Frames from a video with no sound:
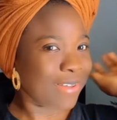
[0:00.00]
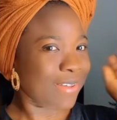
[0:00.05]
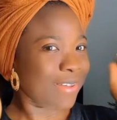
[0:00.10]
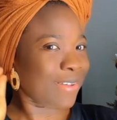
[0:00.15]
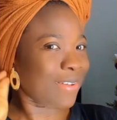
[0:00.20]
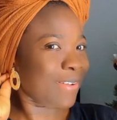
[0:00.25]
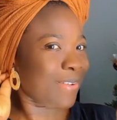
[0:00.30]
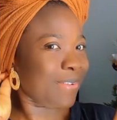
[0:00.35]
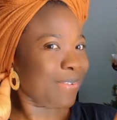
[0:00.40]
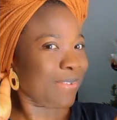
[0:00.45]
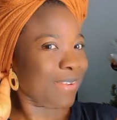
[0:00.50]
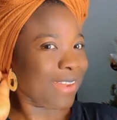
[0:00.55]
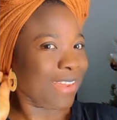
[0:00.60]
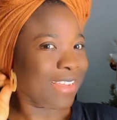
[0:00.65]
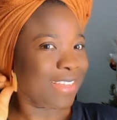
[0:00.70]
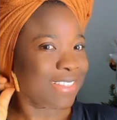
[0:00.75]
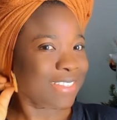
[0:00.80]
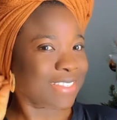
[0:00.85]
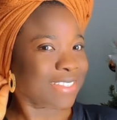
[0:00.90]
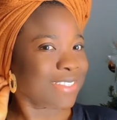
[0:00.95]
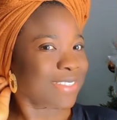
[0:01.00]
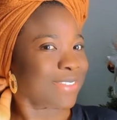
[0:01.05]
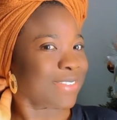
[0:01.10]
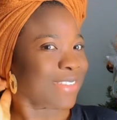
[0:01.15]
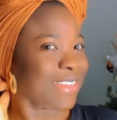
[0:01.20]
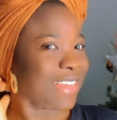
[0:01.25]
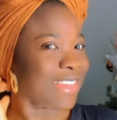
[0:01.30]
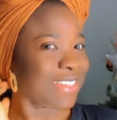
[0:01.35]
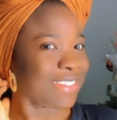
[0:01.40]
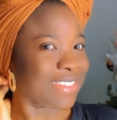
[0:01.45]
All right, so
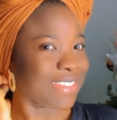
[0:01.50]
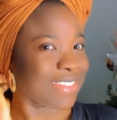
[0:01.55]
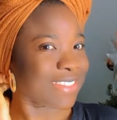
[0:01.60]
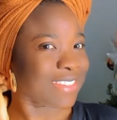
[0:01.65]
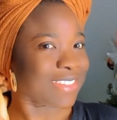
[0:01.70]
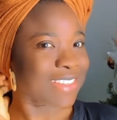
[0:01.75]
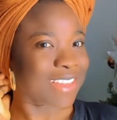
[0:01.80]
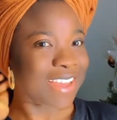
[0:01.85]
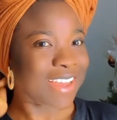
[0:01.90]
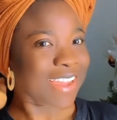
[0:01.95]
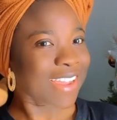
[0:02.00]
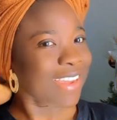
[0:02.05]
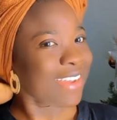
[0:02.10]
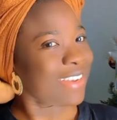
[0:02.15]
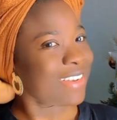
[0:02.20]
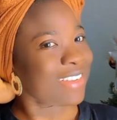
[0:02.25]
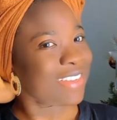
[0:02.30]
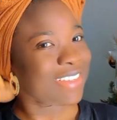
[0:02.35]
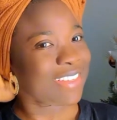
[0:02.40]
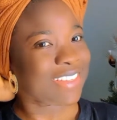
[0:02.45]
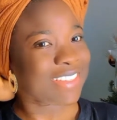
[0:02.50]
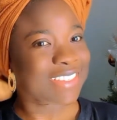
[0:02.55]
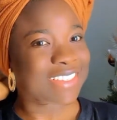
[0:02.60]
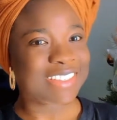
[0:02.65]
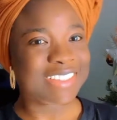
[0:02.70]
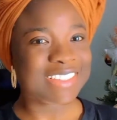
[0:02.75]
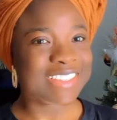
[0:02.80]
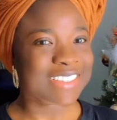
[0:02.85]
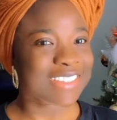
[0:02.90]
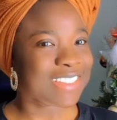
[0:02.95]
here's the side.
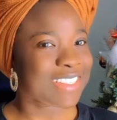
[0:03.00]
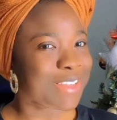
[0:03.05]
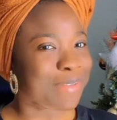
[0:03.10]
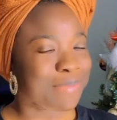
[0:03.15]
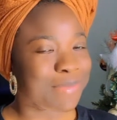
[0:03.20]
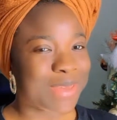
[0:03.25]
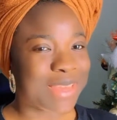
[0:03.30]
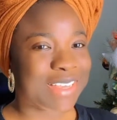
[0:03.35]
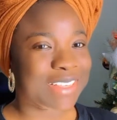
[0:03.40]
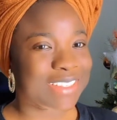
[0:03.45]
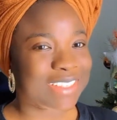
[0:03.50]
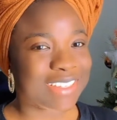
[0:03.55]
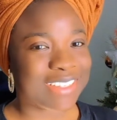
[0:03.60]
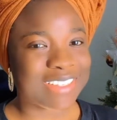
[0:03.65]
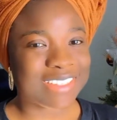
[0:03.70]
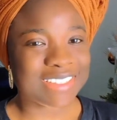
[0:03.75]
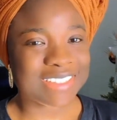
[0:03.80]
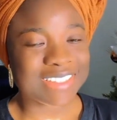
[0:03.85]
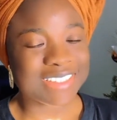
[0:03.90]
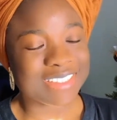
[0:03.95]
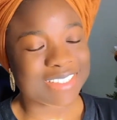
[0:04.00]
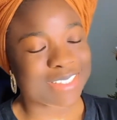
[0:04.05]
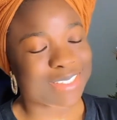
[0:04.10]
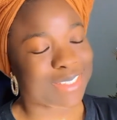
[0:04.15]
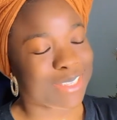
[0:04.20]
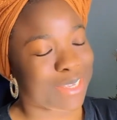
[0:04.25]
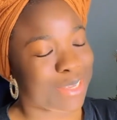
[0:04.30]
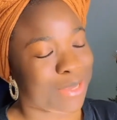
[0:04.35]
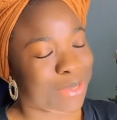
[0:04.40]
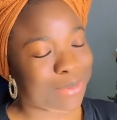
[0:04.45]
Isn't this amazing? Isn't it
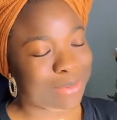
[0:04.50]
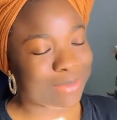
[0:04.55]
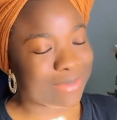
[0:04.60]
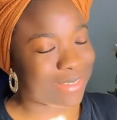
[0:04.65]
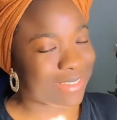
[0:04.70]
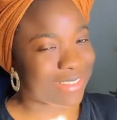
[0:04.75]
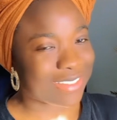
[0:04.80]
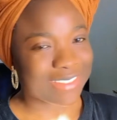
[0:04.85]
cute?